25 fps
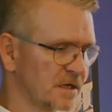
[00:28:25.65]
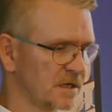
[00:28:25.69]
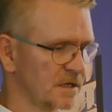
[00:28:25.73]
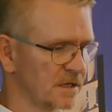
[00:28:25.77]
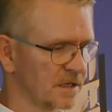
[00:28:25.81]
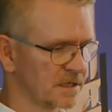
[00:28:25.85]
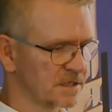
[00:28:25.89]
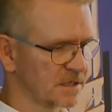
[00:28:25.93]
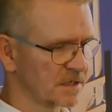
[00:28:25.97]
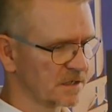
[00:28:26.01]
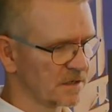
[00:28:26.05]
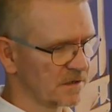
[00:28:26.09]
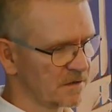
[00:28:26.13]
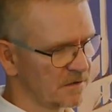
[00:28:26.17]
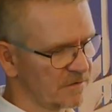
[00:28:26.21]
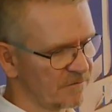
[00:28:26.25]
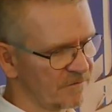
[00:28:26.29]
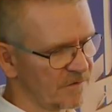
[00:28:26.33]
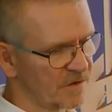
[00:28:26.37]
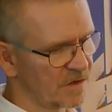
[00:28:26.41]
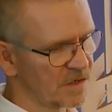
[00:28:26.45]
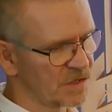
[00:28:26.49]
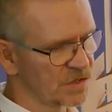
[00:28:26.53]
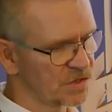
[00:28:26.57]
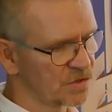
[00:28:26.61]
That's a
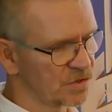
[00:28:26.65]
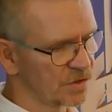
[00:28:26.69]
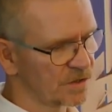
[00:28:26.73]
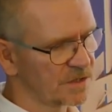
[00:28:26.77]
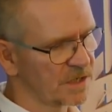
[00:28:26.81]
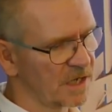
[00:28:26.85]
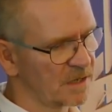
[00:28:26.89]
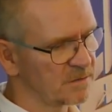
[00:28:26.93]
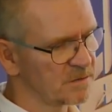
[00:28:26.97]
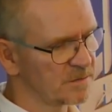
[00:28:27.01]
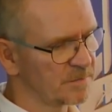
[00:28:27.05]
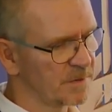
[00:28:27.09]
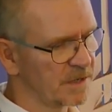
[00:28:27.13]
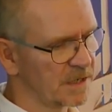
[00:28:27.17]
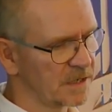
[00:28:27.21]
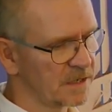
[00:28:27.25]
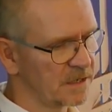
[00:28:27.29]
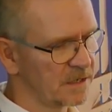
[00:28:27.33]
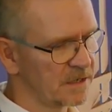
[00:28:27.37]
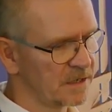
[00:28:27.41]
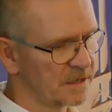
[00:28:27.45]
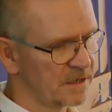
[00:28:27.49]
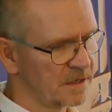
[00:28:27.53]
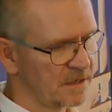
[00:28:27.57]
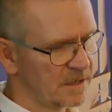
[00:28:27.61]
very short time
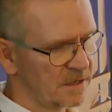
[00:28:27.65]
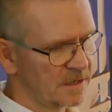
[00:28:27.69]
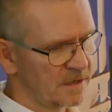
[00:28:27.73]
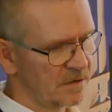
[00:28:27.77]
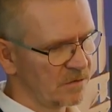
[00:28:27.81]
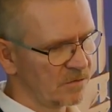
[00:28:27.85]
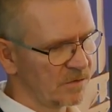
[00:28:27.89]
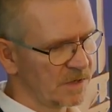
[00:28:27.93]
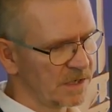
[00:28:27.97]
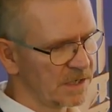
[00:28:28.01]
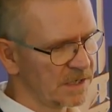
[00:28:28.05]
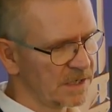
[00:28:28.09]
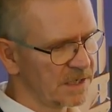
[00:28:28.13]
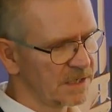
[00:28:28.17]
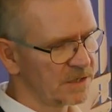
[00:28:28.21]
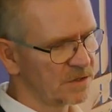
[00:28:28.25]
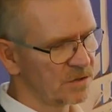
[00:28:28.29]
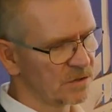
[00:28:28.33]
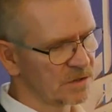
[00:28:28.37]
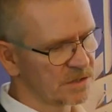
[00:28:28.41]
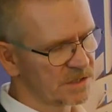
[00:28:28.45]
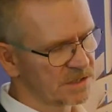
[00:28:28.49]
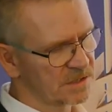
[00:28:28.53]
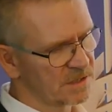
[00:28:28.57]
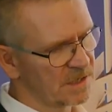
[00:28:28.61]
span. We need
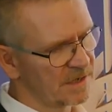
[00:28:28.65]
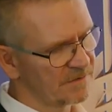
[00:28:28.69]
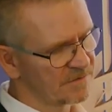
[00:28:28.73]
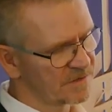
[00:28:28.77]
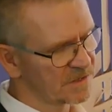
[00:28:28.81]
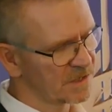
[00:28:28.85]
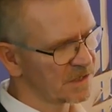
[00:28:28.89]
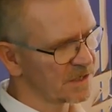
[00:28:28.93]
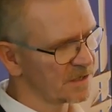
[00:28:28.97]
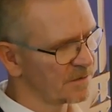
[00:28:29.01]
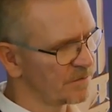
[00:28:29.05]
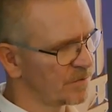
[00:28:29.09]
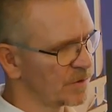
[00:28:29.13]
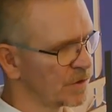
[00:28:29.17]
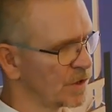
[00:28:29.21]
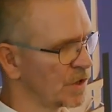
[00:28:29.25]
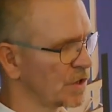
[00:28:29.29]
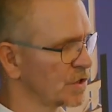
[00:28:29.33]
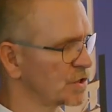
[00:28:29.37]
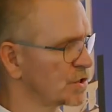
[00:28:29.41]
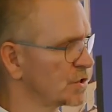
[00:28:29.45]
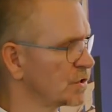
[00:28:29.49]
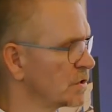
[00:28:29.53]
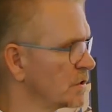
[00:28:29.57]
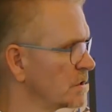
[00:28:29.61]
to have started
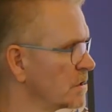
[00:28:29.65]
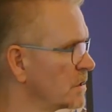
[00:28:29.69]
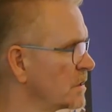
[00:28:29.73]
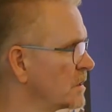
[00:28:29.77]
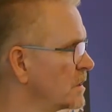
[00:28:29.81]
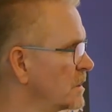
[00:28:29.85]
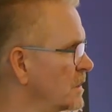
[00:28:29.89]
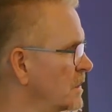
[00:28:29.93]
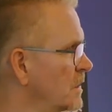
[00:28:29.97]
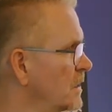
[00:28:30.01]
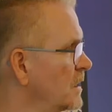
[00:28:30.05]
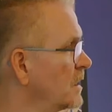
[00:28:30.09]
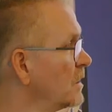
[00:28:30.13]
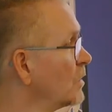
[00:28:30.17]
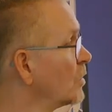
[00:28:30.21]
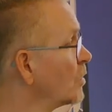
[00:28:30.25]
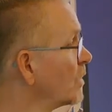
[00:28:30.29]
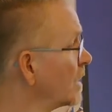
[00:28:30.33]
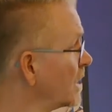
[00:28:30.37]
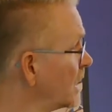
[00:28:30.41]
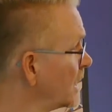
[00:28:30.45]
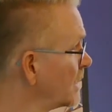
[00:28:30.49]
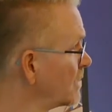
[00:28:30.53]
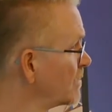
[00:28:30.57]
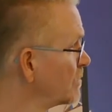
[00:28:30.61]
production
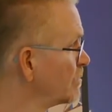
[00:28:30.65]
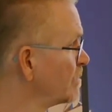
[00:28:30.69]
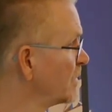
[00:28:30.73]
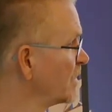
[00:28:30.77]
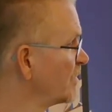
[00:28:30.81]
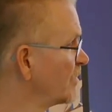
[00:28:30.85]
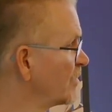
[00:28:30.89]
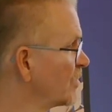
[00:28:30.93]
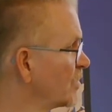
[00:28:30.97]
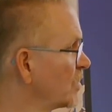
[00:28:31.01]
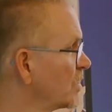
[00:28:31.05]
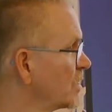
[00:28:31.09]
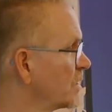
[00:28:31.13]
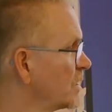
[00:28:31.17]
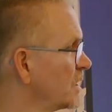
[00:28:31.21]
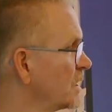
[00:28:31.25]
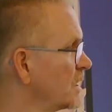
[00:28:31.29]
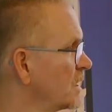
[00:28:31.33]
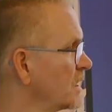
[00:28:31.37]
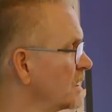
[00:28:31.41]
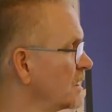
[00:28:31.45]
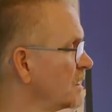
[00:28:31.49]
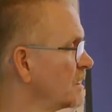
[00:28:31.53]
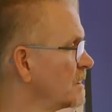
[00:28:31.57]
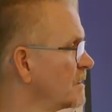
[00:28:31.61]
way before
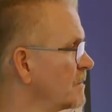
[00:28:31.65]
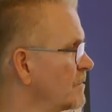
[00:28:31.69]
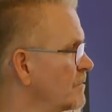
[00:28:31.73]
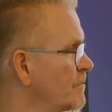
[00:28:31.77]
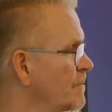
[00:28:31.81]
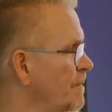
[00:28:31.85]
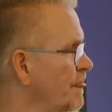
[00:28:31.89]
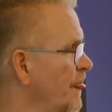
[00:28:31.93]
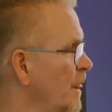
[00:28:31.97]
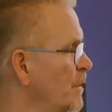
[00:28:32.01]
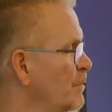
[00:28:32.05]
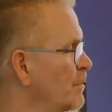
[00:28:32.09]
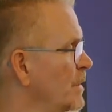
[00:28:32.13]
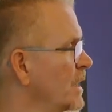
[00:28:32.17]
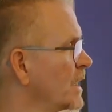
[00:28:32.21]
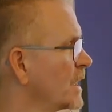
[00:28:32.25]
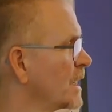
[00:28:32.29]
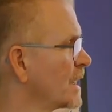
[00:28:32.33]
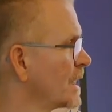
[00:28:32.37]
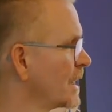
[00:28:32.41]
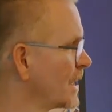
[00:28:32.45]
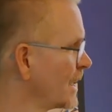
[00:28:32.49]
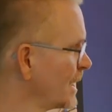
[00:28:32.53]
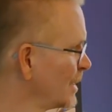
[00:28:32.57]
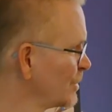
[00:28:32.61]
they make
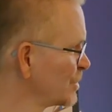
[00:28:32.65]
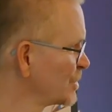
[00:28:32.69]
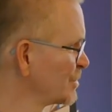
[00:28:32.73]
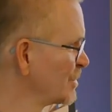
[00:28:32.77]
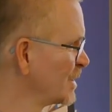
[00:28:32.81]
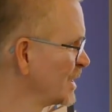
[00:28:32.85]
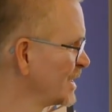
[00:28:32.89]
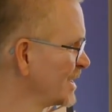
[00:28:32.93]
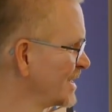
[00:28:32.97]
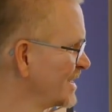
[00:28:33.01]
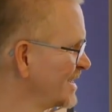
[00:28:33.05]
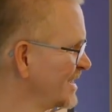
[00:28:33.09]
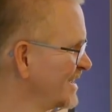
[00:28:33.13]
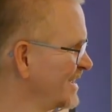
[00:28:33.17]
an announcement.